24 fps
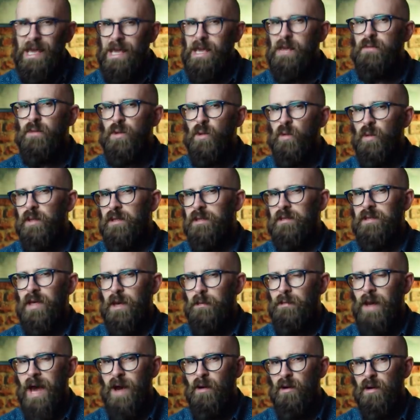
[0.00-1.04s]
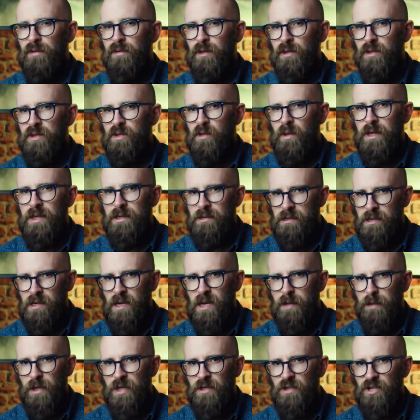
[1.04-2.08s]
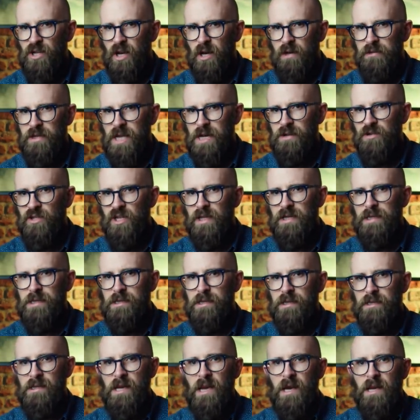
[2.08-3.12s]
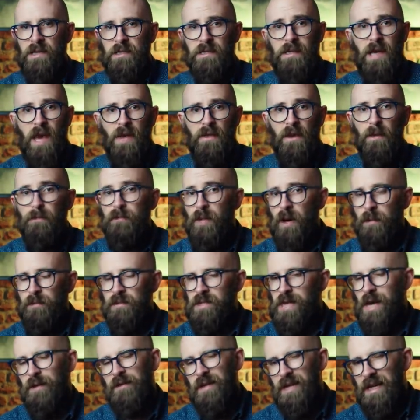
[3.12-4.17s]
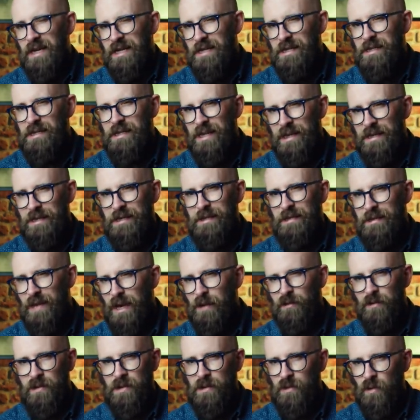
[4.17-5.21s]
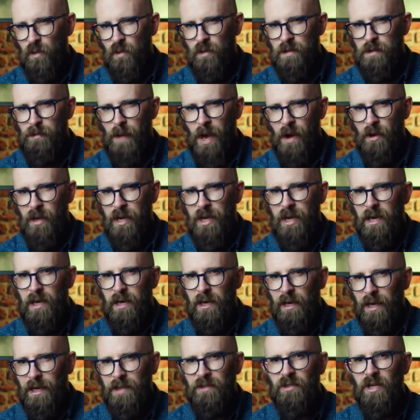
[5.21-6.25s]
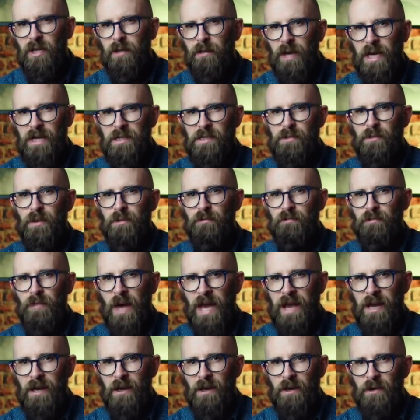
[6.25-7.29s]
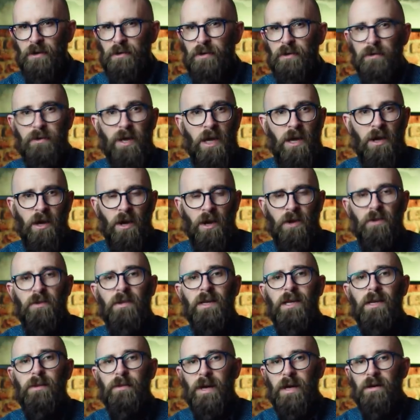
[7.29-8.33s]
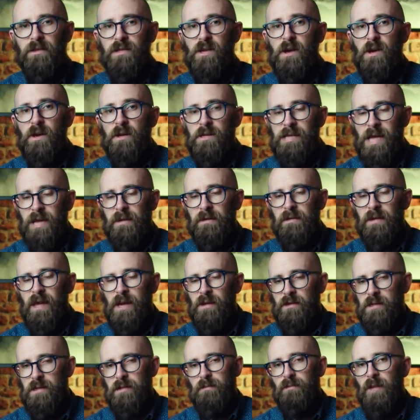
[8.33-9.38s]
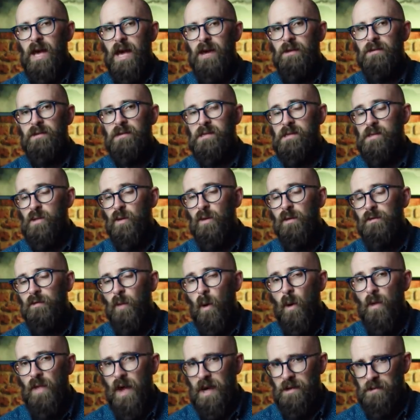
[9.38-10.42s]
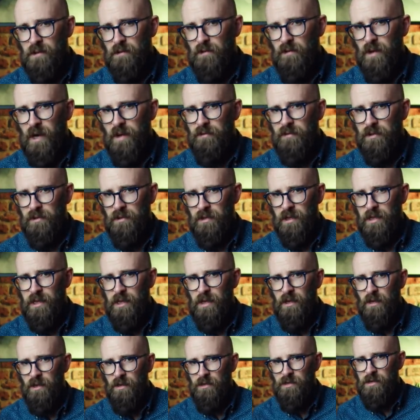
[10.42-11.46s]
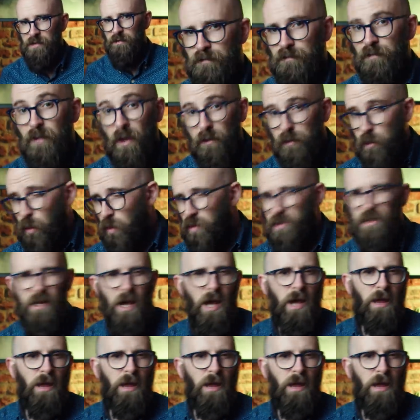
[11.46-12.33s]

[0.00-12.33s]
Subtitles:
even with their powerful twin turboshaft engines that together pumped out nearly 6,000 horsepower, each had a maximum payload of only about 10,000 pounds or 4,500 kilos. Of course,